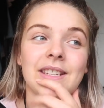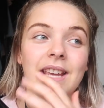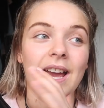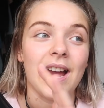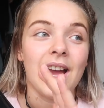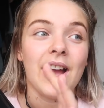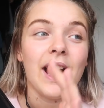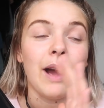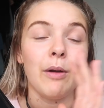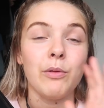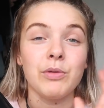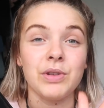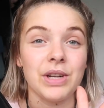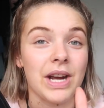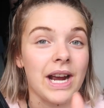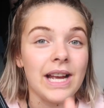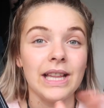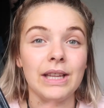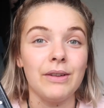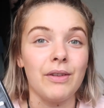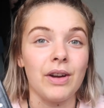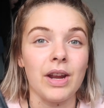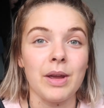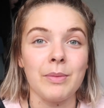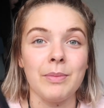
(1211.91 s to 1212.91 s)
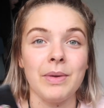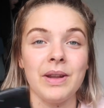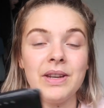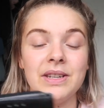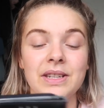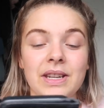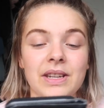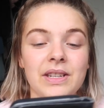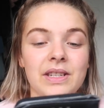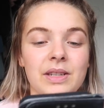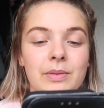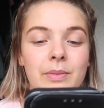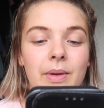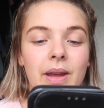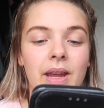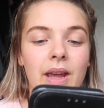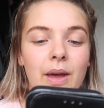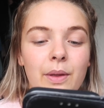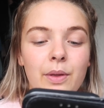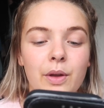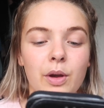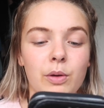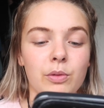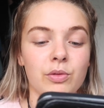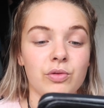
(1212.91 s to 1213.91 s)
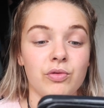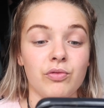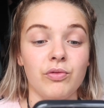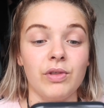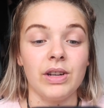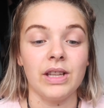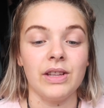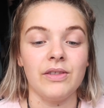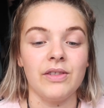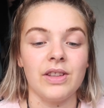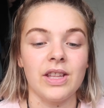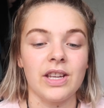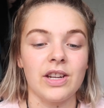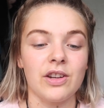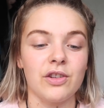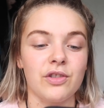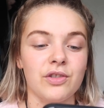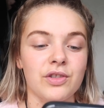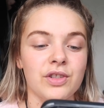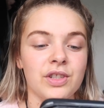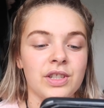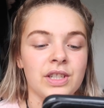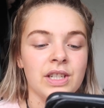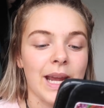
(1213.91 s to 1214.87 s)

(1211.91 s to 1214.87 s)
Yeah, I would highly recommend Dead to Me. I thought it was really really good.